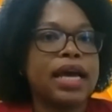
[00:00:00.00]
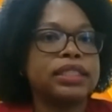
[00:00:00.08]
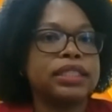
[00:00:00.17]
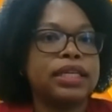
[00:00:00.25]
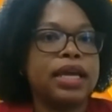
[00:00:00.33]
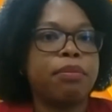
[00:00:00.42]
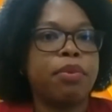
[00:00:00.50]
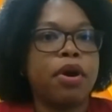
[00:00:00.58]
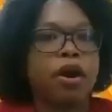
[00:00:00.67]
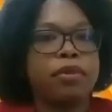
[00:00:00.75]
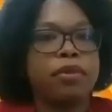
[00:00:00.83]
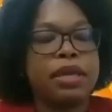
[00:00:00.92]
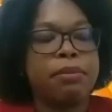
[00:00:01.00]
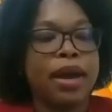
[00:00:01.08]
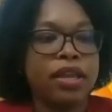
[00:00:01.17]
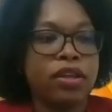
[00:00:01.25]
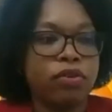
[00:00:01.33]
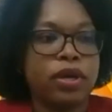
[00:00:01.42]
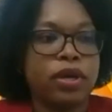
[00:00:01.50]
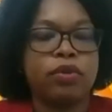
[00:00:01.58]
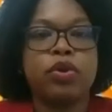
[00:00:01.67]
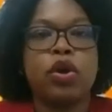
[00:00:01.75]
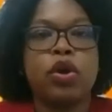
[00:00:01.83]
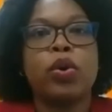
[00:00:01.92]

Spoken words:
Antoinette Parma Emmanuel,